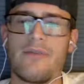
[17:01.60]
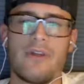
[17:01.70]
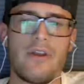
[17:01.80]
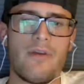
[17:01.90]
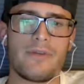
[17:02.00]

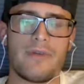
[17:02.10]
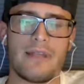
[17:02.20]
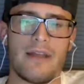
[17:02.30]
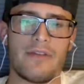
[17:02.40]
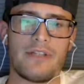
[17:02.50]
know much about
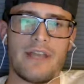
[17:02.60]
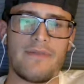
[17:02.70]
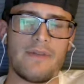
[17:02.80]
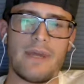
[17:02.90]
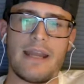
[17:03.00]
the other
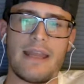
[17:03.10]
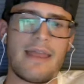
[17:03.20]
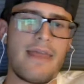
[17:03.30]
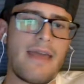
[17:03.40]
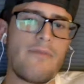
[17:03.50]
safety, but
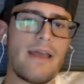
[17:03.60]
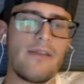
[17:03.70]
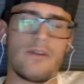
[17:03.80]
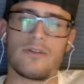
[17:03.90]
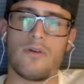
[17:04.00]
they
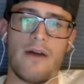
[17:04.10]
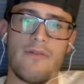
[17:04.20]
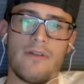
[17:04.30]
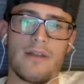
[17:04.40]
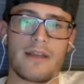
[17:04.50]
looked
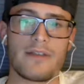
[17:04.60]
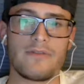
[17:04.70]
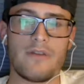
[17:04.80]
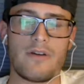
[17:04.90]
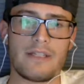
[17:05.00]
awful against
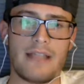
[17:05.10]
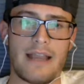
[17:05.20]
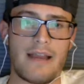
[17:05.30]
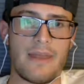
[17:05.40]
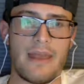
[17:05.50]
Florida State.
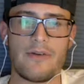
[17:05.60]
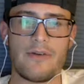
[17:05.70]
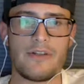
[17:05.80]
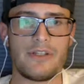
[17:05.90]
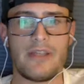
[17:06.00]
I mean, they
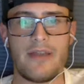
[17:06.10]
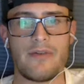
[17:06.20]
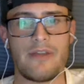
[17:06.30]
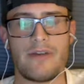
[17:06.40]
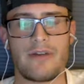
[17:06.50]

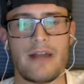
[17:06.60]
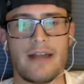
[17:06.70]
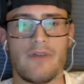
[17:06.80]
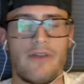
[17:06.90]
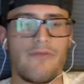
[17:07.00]
were
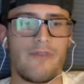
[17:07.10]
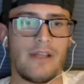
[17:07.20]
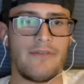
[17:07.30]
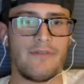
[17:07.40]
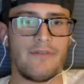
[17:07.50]
guys running free
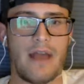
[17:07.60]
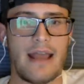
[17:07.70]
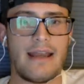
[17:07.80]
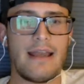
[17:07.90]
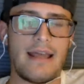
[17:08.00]
left and
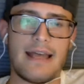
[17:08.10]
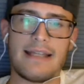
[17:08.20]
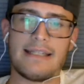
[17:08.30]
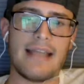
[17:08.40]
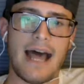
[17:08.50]
right. That
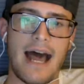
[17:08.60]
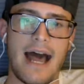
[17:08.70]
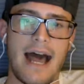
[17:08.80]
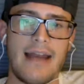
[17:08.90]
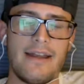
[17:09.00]
is
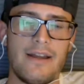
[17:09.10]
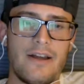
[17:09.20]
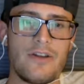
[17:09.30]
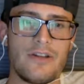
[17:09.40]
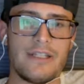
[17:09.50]
not
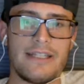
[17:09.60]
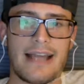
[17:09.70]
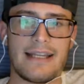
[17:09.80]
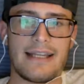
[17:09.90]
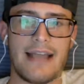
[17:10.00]
a good
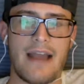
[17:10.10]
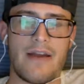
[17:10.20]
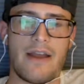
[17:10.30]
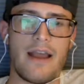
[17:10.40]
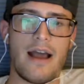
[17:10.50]

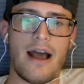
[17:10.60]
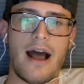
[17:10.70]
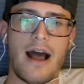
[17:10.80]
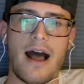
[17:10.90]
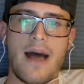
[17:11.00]
secondary.
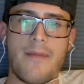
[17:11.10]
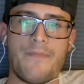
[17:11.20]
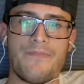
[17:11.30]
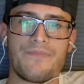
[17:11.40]
Jalen